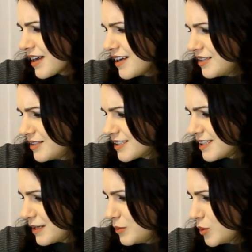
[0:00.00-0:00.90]
it kind of
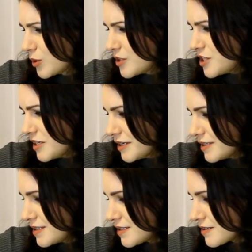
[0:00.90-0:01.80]
looks like more
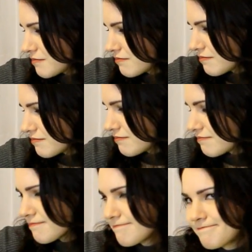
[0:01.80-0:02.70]
cheese.
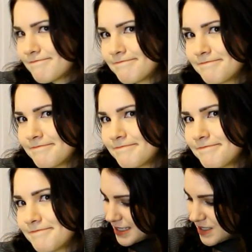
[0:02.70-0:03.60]

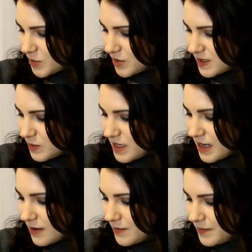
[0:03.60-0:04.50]
What's that supposed to
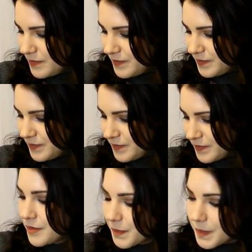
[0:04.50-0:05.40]
be?
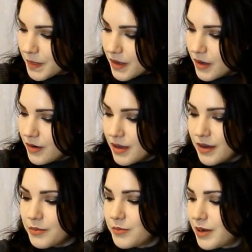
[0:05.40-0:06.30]

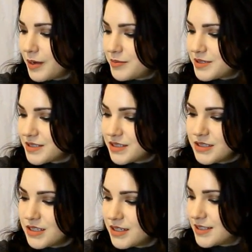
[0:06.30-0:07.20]
Okay, I'm just
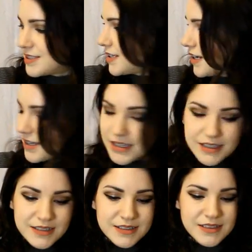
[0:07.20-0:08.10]
gonna say
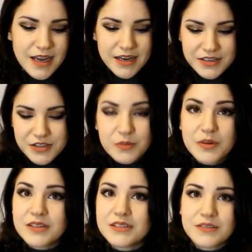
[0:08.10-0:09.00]
it's extra
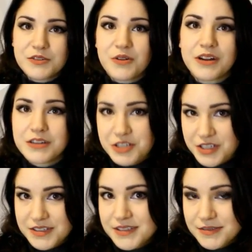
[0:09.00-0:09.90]
bits of shredded
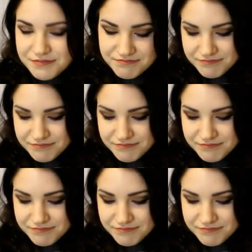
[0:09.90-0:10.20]
cheese.